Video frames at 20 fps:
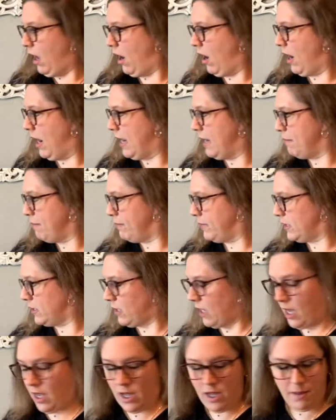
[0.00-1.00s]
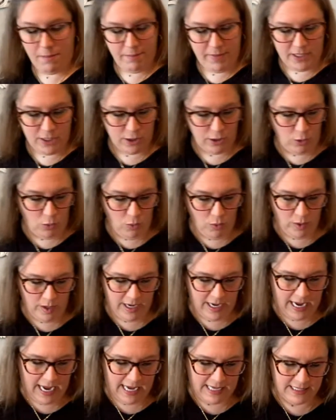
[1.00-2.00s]
All right, uh, Miss um,
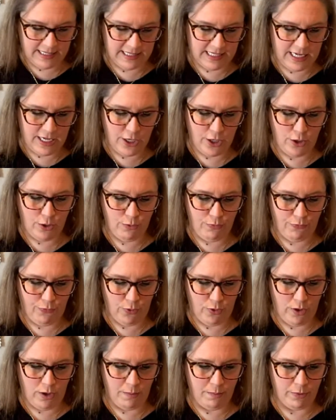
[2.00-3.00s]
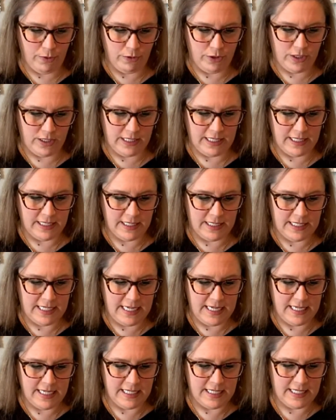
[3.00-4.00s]
Lori, I see you for number
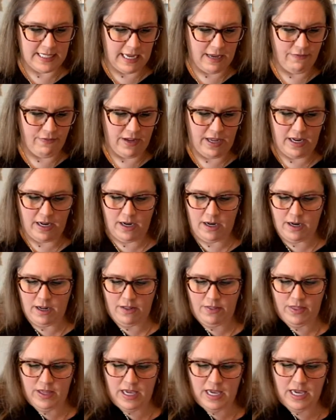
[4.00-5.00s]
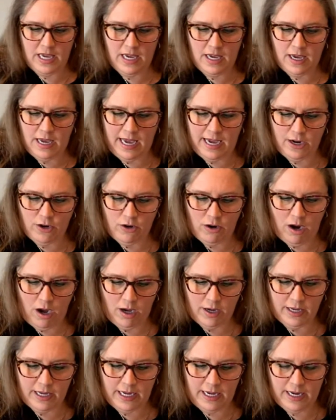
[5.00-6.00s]
67, the Anchor
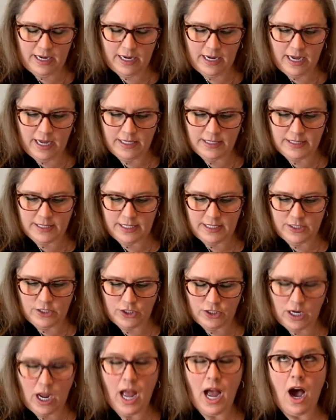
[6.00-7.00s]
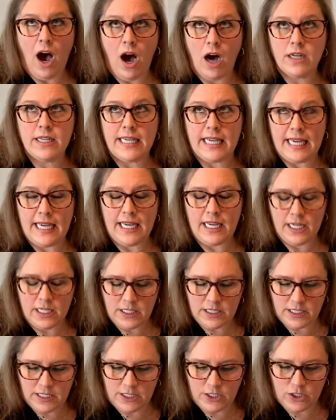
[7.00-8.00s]
Hocking dish. Hocking
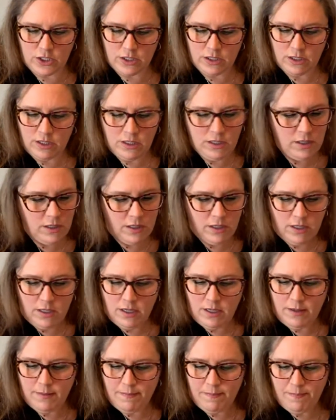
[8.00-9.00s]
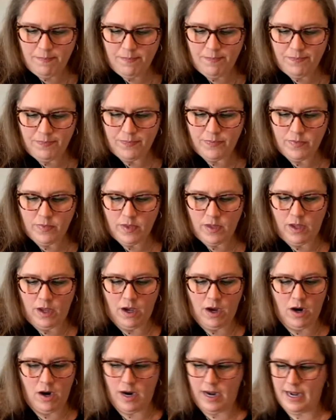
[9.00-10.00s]
dish. All
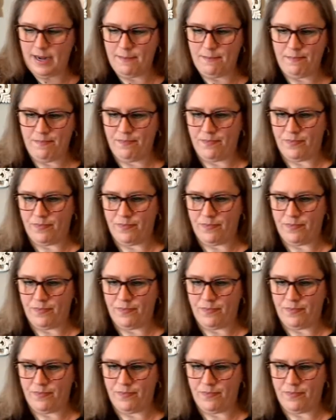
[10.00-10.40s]
right.